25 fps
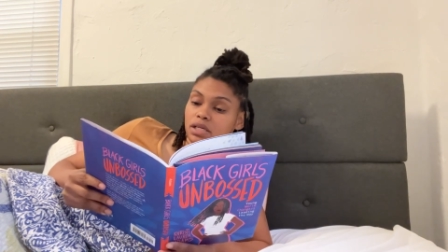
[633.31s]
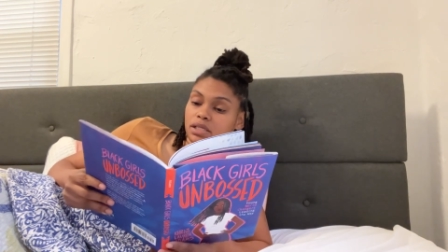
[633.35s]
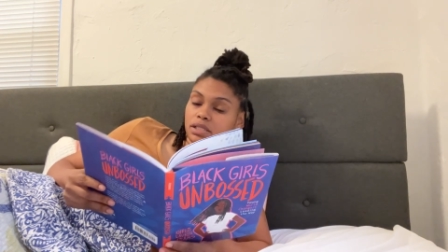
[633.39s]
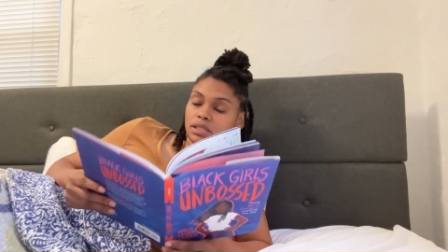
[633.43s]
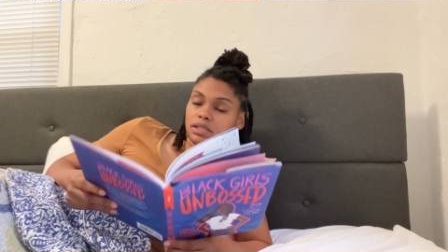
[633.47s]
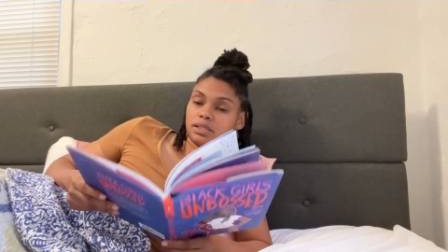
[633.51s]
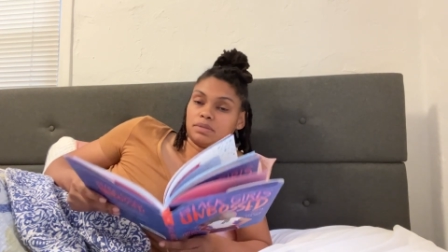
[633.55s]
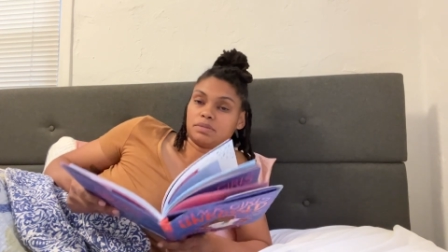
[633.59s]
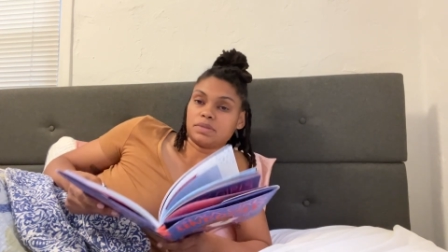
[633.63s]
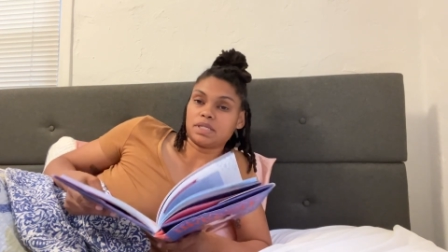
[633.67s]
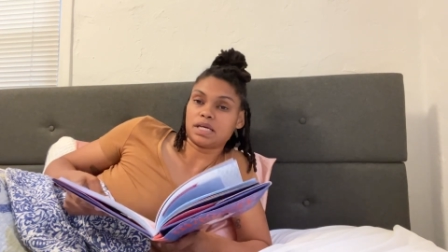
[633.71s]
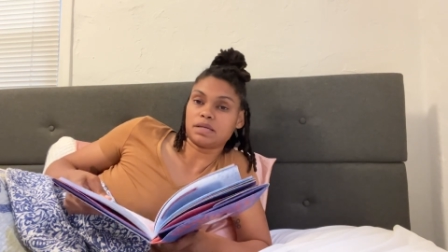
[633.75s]

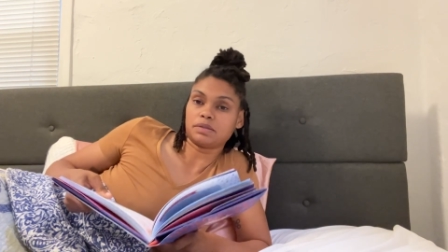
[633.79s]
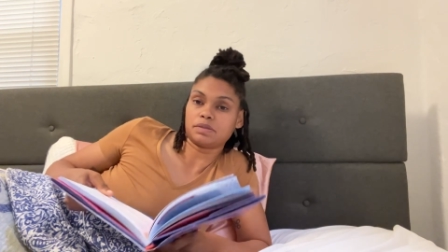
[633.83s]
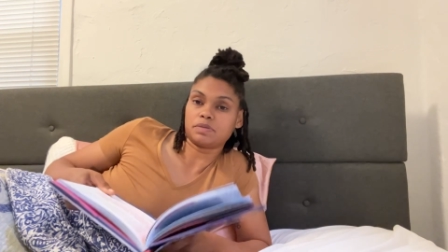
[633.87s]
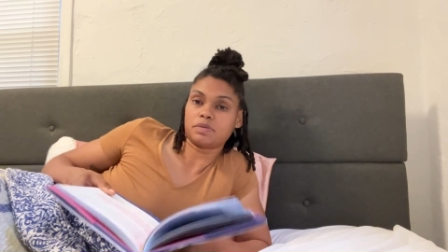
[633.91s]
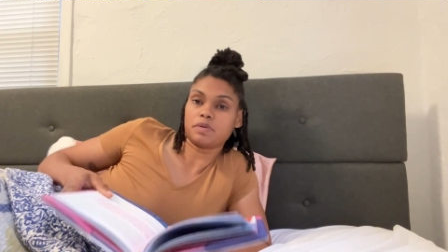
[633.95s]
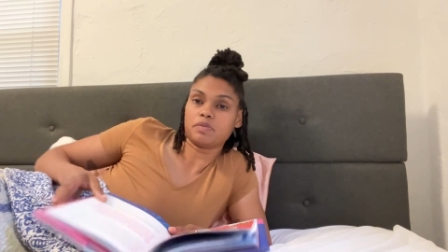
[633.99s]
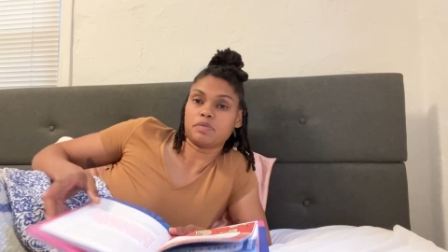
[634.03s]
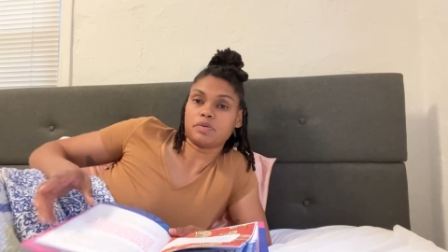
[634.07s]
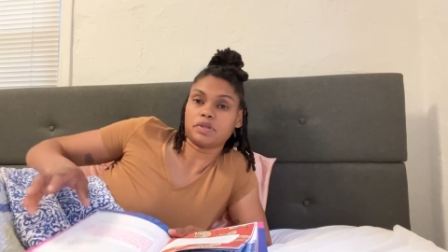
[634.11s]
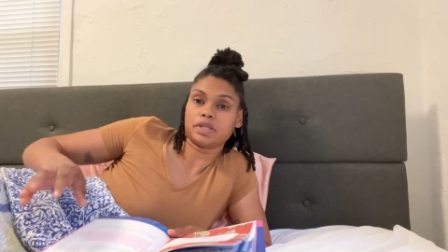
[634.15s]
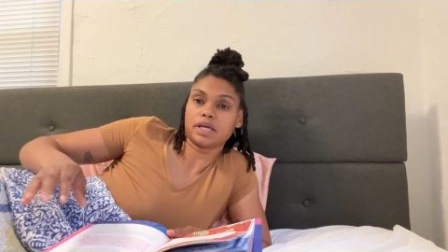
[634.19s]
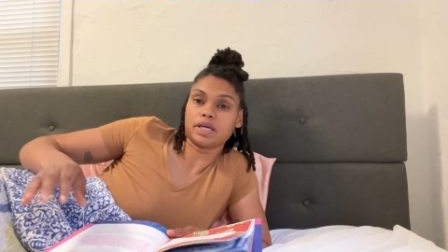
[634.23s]
Sometimes
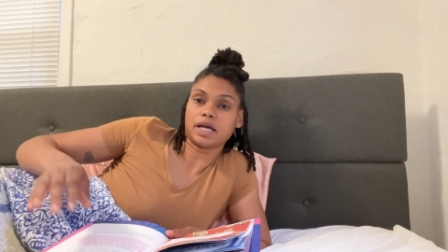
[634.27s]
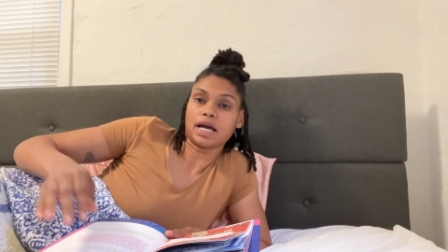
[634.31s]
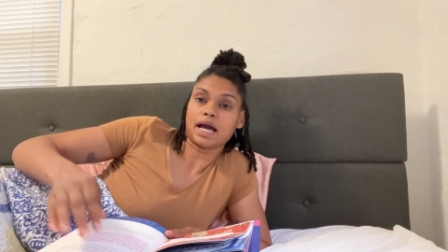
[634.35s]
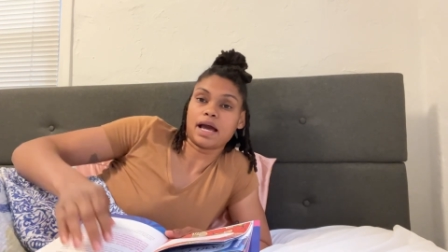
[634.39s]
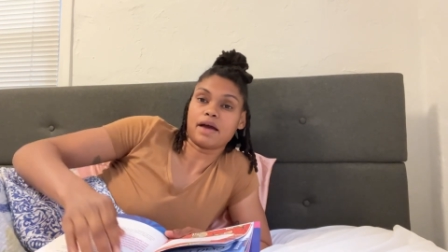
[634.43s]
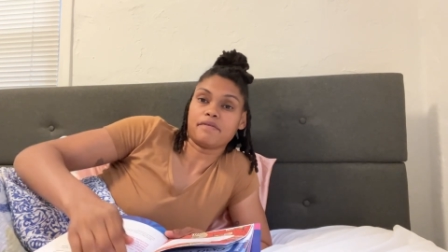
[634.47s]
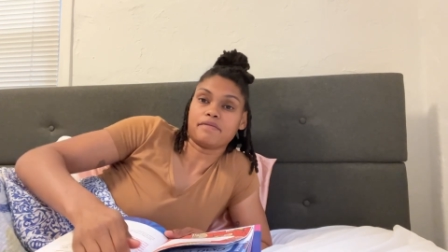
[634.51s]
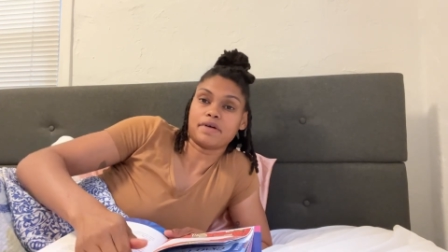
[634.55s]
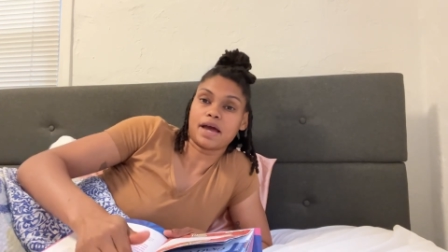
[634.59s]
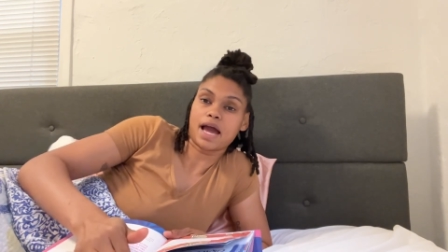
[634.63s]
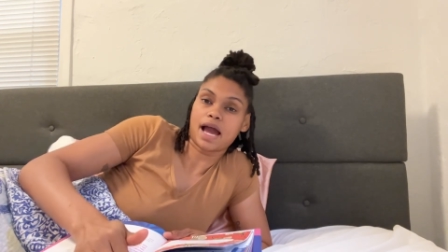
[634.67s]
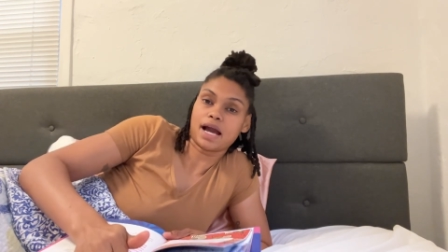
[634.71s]
people think I
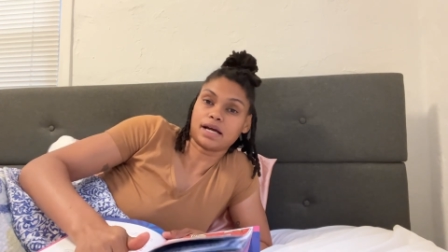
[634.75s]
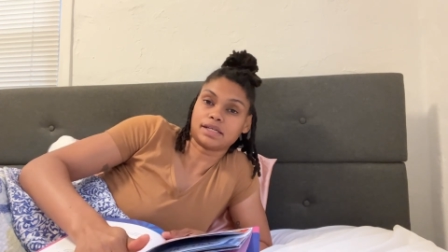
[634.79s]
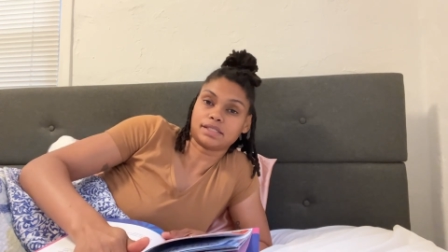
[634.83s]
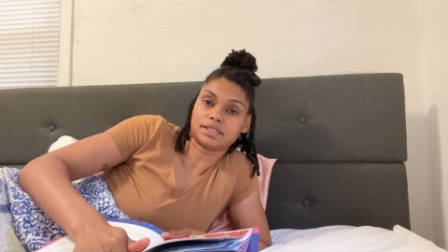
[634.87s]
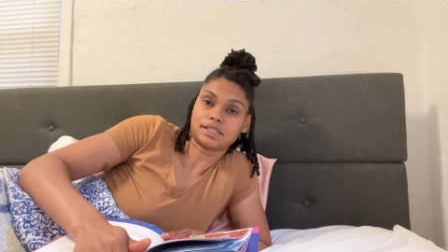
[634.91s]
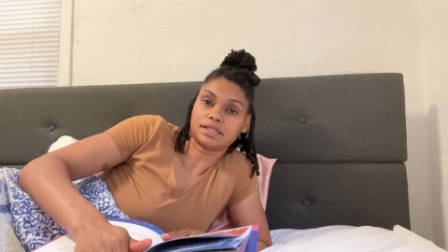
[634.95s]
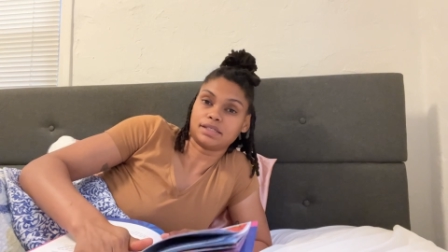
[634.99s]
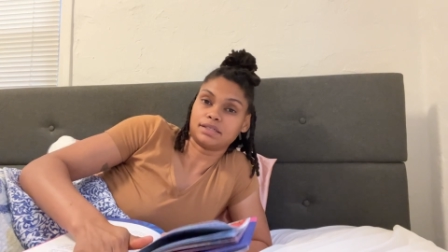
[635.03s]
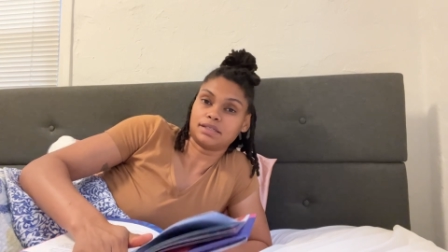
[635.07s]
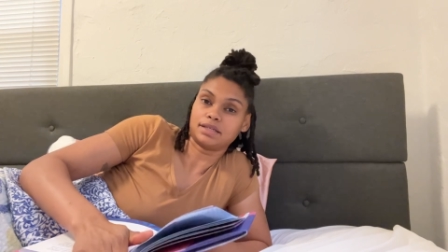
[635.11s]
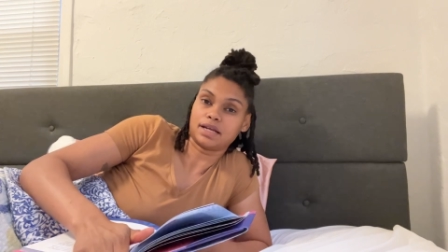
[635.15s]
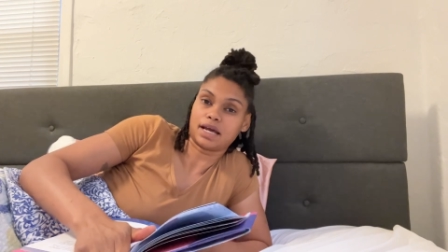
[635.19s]
have an
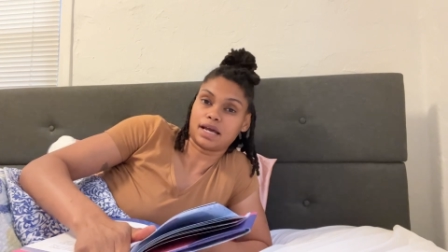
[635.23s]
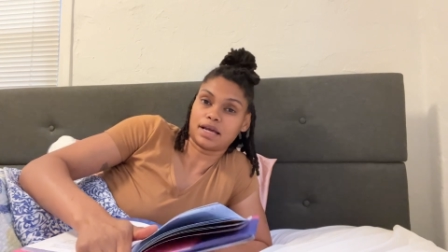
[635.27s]
accent and